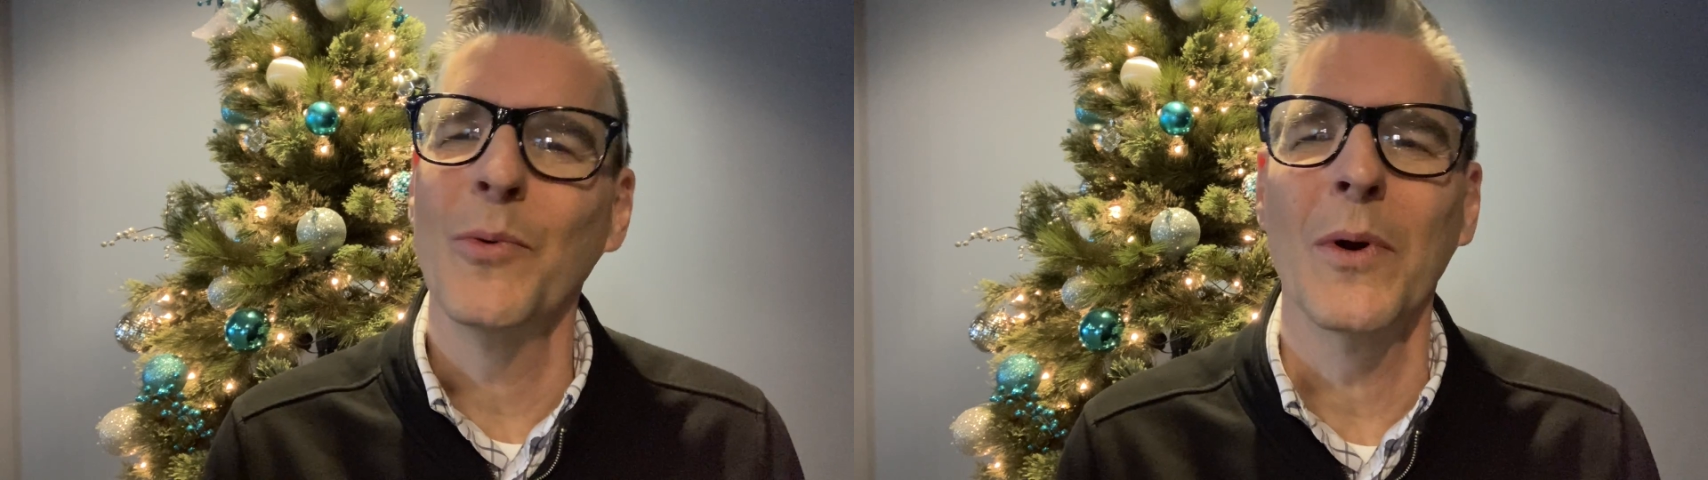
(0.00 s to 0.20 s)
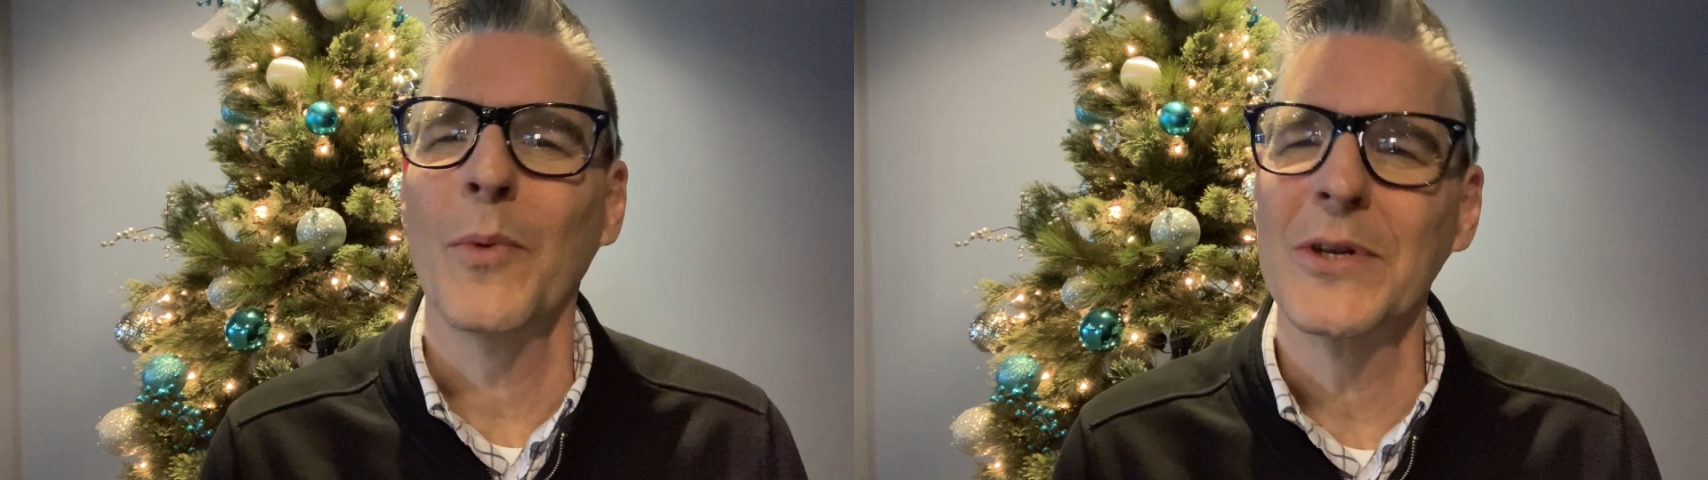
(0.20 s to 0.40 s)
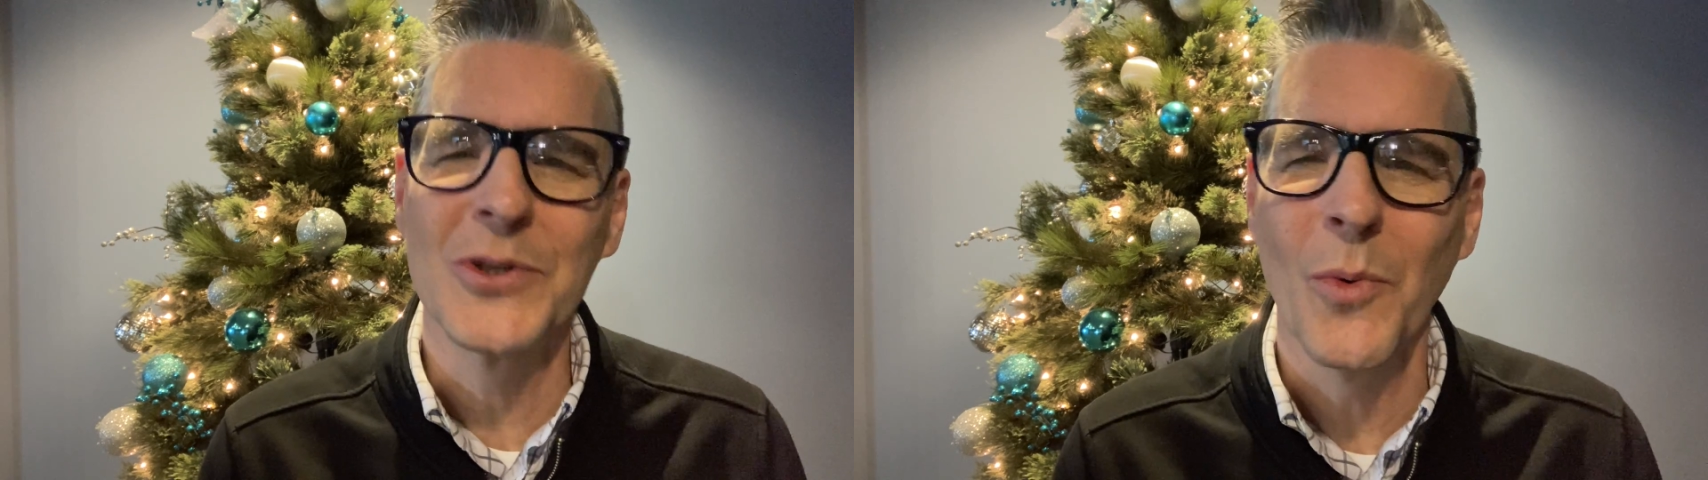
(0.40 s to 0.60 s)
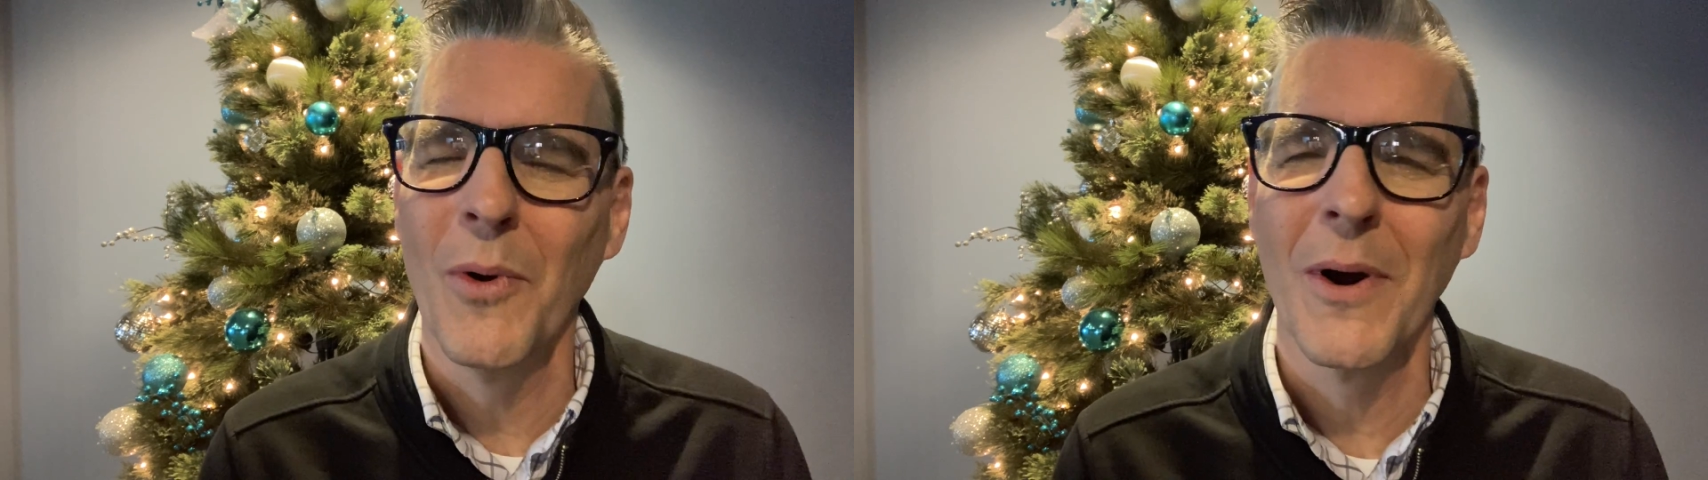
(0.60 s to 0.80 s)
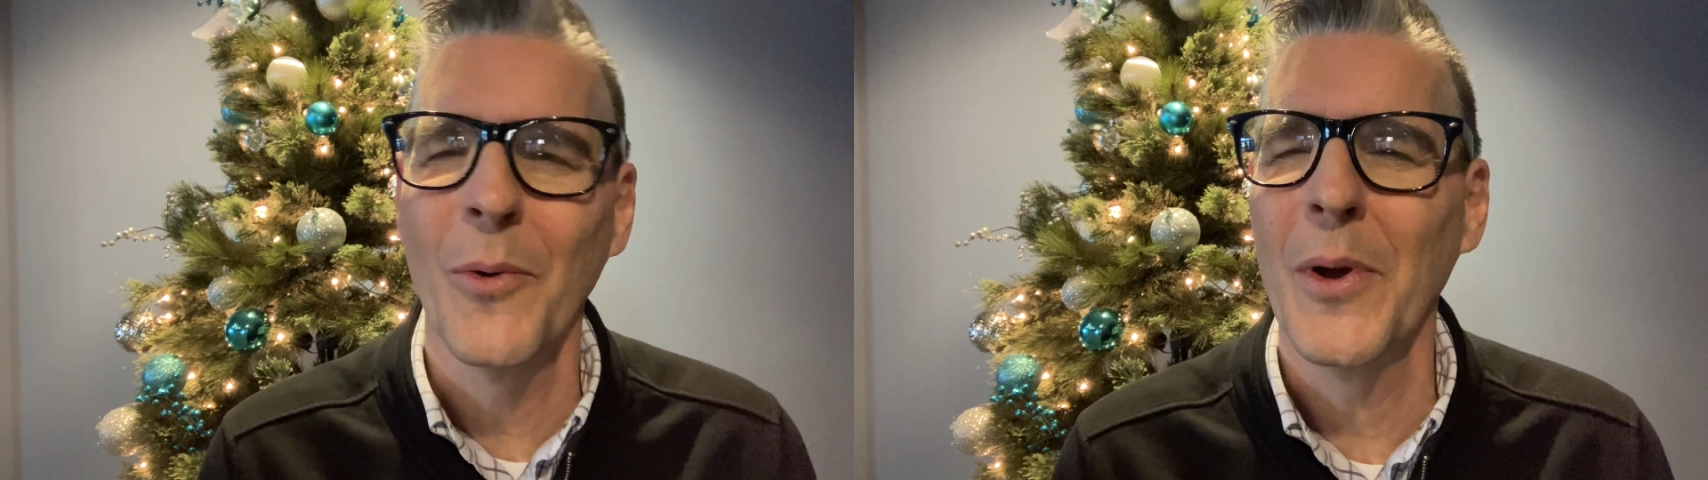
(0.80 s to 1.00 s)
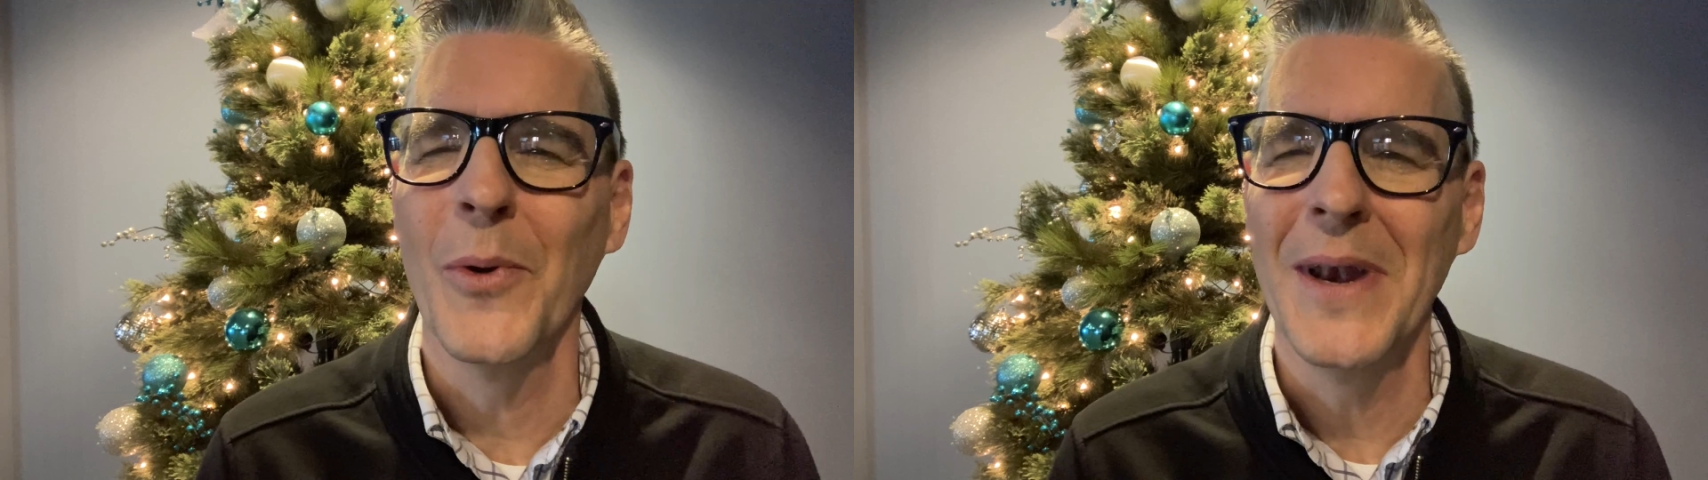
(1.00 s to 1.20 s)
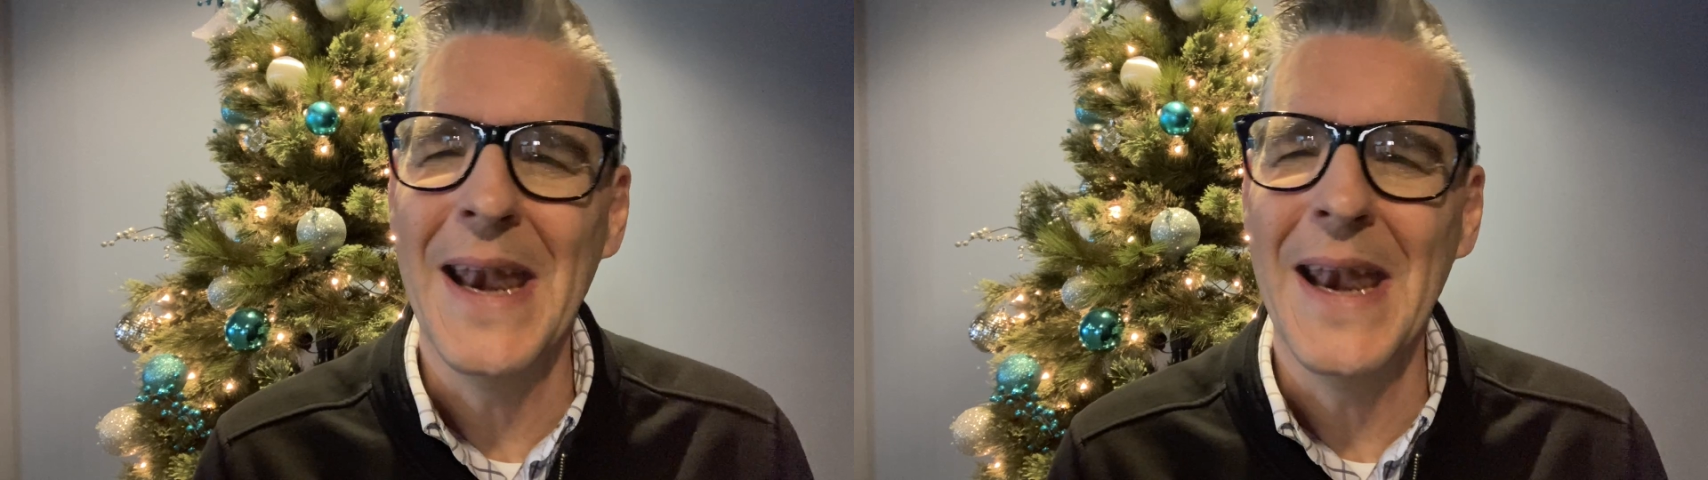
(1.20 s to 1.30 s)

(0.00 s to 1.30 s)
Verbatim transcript: when we swore we would